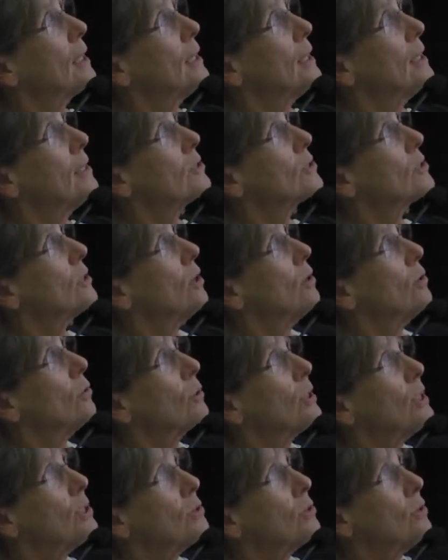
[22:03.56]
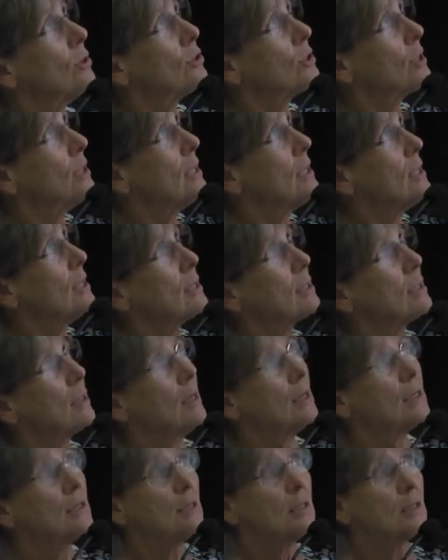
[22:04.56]
So research is a
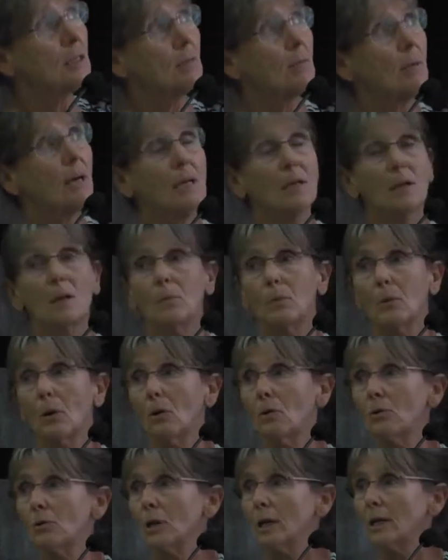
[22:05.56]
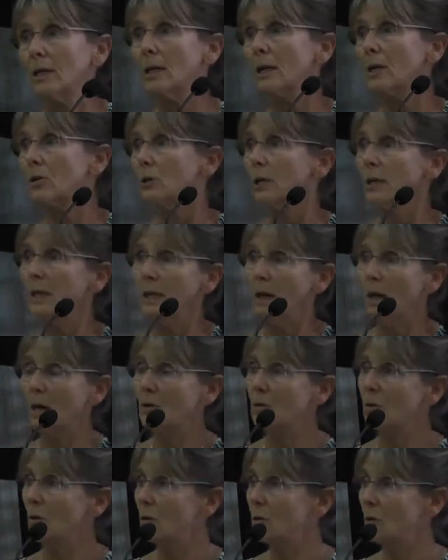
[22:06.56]
systematic approach. And actually here I
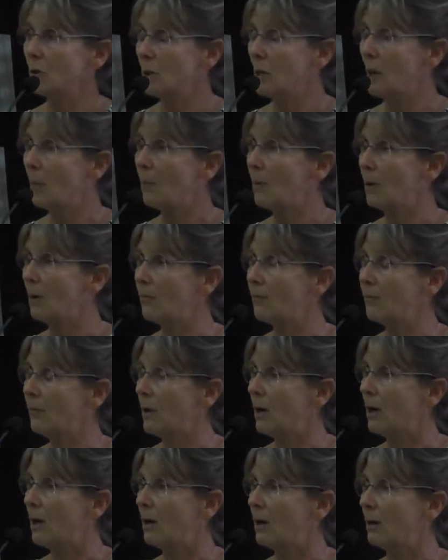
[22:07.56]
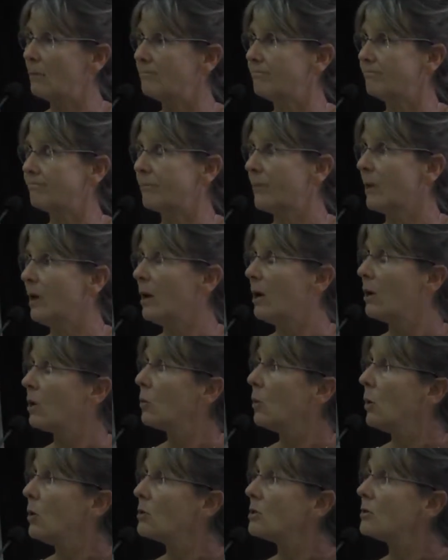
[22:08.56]
chose a couple of
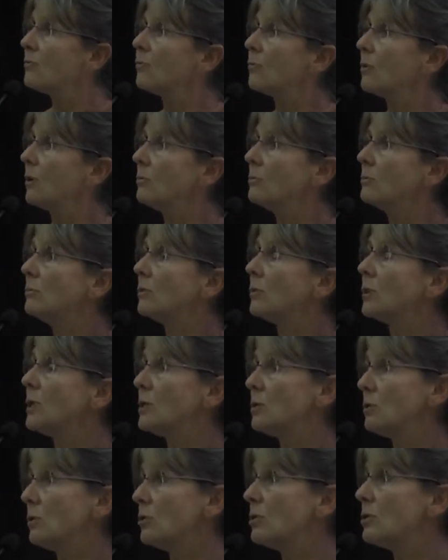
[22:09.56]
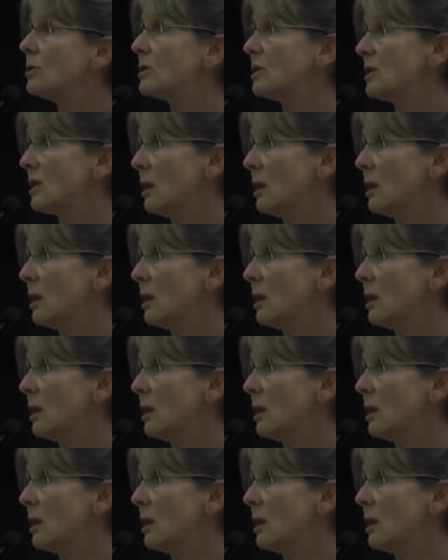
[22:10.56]
quotes from researchers in our